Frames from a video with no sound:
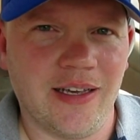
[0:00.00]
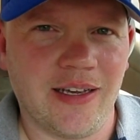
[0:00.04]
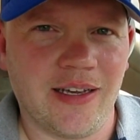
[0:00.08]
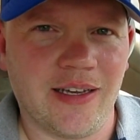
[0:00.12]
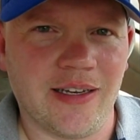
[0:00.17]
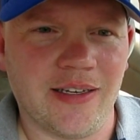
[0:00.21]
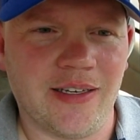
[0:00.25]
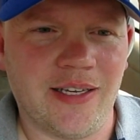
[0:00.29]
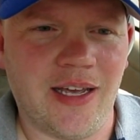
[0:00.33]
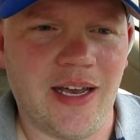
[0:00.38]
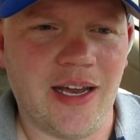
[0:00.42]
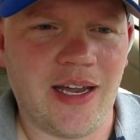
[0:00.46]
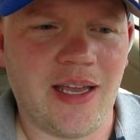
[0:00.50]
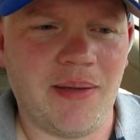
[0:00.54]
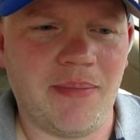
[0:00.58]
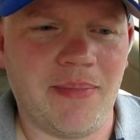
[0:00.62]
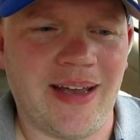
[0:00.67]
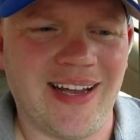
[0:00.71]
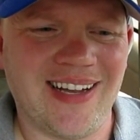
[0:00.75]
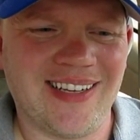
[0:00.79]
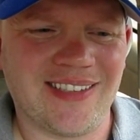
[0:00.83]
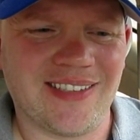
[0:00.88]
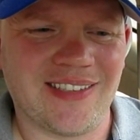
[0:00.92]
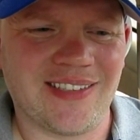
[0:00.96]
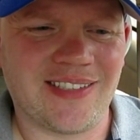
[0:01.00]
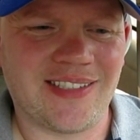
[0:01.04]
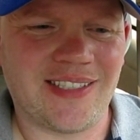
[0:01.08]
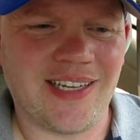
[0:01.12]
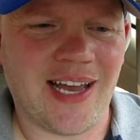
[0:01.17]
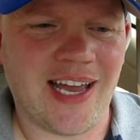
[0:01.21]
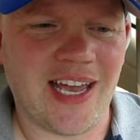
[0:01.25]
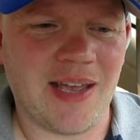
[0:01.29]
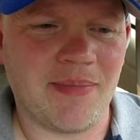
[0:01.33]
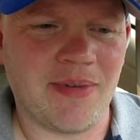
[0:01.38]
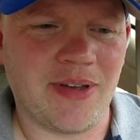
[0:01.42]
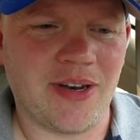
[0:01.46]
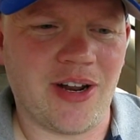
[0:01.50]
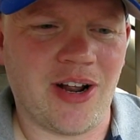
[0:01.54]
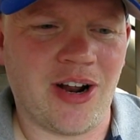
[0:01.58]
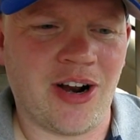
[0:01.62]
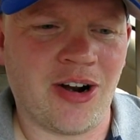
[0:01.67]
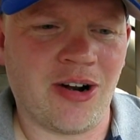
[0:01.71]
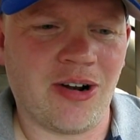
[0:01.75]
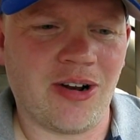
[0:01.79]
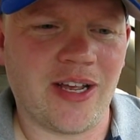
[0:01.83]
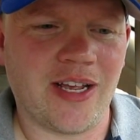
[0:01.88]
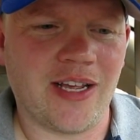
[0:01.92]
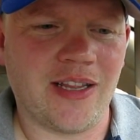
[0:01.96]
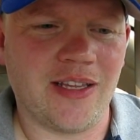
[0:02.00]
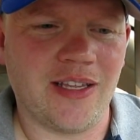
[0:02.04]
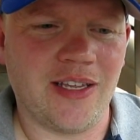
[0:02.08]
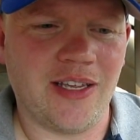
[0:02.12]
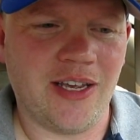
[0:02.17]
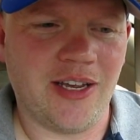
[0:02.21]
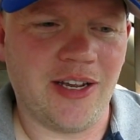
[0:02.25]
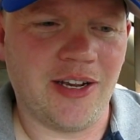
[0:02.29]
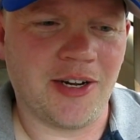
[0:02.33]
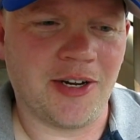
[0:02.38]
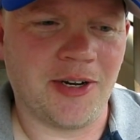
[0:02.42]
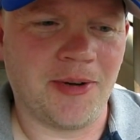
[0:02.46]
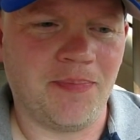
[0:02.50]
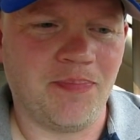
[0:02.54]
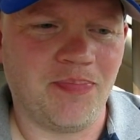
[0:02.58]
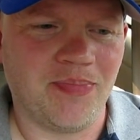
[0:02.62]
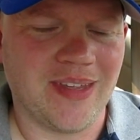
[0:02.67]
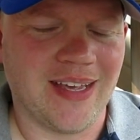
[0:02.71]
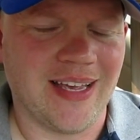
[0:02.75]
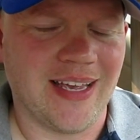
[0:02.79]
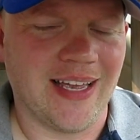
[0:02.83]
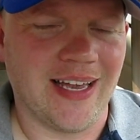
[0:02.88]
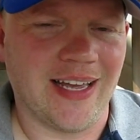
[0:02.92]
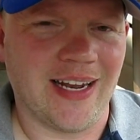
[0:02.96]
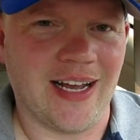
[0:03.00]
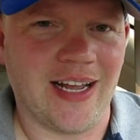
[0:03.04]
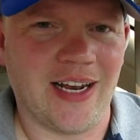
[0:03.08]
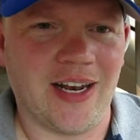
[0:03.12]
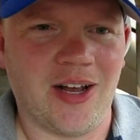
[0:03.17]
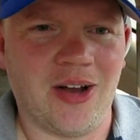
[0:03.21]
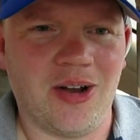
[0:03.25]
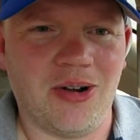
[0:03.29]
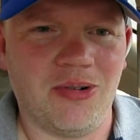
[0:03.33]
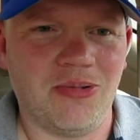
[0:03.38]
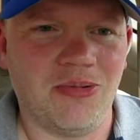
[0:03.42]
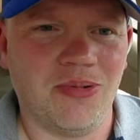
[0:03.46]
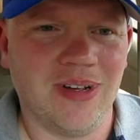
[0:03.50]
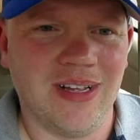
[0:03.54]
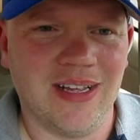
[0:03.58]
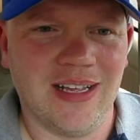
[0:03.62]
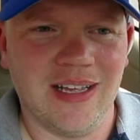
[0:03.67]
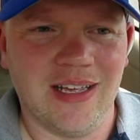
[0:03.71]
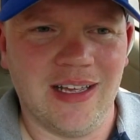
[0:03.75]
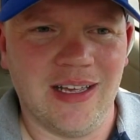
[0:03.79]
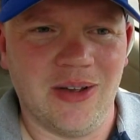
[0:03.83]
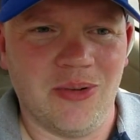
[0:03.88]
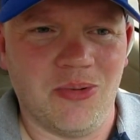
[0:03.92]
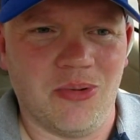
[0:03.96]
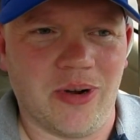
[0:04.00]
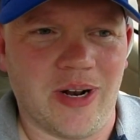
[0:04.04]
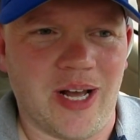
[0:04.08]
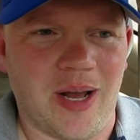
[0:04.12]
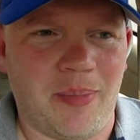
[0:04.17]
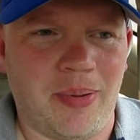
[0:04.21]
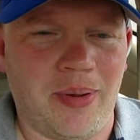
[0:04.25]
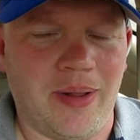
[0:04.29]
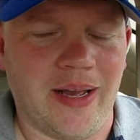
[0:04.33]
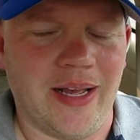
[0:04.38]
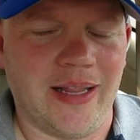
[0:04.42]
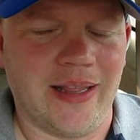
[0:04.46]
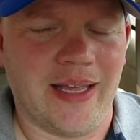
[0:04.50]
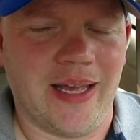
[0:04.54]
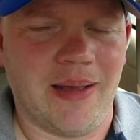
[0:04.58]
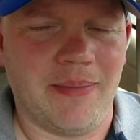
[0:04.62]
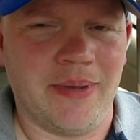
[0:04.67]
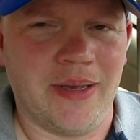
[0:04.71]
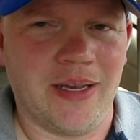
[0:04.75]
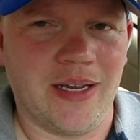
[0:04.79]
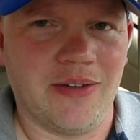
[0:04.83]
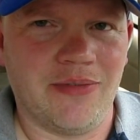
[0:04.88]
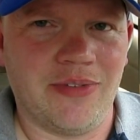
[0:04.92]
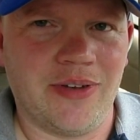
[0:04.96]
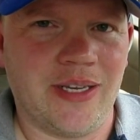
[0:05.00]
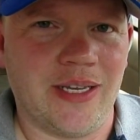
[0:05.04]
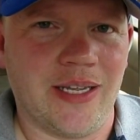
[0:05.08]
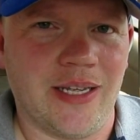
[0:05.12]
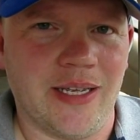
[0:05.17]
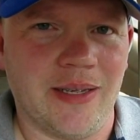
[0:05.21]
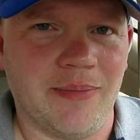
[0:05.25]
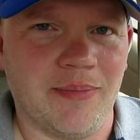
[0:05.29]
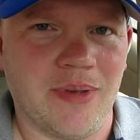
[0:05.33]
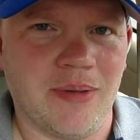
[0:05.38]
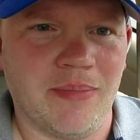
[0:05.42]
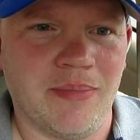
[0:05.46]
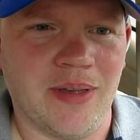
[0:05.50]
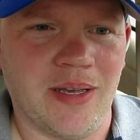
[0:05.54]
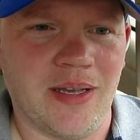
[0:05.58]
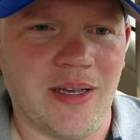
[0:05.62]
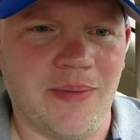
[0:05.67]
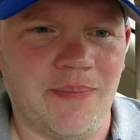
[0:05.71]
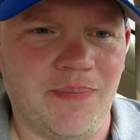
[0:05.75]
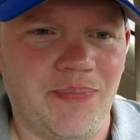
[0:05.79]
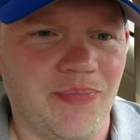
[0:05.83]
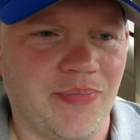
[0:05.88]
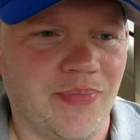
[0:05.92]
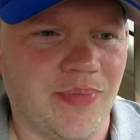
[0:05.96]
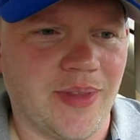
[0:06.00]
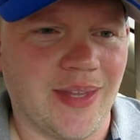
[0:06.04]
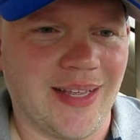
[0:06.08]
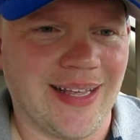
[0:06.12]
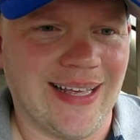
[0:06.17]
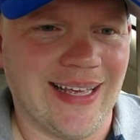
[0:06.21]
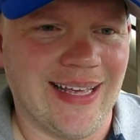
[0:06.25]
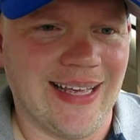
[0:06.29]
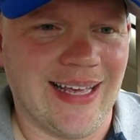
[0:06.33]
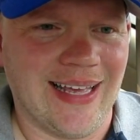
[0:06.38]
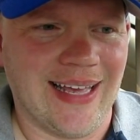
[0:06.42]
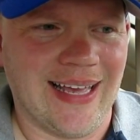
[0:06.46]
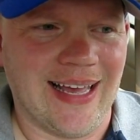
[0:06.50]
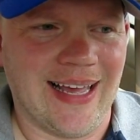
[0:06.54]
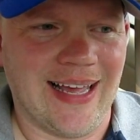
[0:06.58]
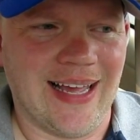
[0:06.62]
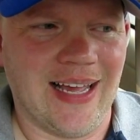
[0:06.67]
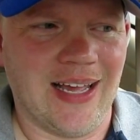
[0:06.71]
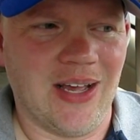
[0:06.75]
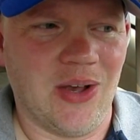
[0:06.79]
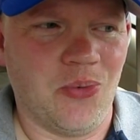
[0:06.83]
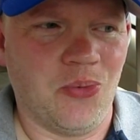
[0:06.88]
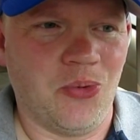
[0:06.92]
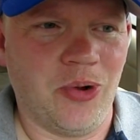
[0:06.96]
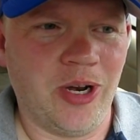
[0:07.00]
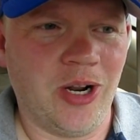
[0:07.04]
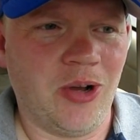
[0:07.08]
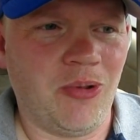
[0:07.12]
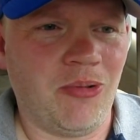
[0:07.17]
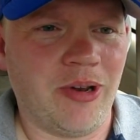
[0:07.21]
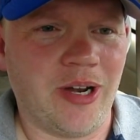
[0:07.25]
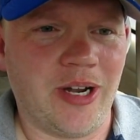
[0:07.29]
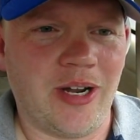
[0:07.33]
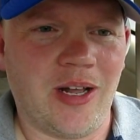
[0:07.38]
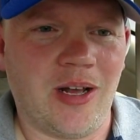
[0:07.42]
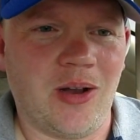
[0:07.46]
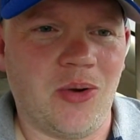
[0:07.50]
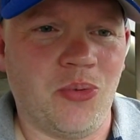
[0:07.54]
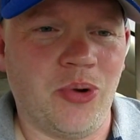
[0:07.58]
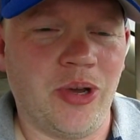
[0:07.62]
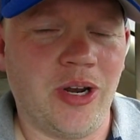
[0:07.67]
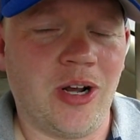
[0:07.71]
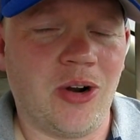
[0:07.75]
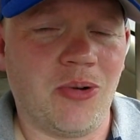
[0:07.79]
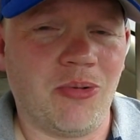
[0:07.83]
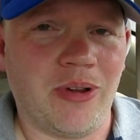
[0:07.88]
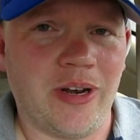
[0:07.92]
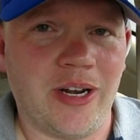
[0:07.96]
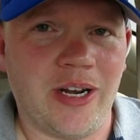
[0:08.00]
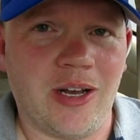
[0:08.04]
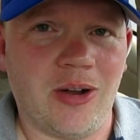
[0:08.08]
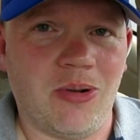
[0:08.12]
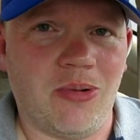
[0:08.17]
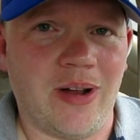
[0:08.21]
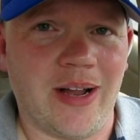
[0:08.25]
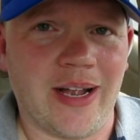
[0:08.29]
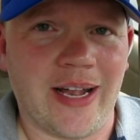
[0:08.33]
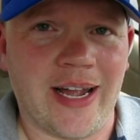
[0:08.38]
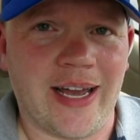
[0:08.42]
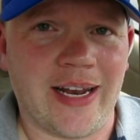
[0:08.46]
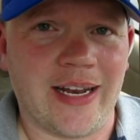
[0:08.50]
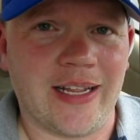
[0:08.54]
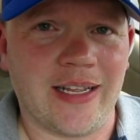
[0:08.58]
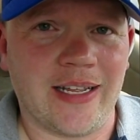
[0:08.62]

Kentucky makes a statement early in the year. And I know we're not playing that big of a team, but we don't really know what kind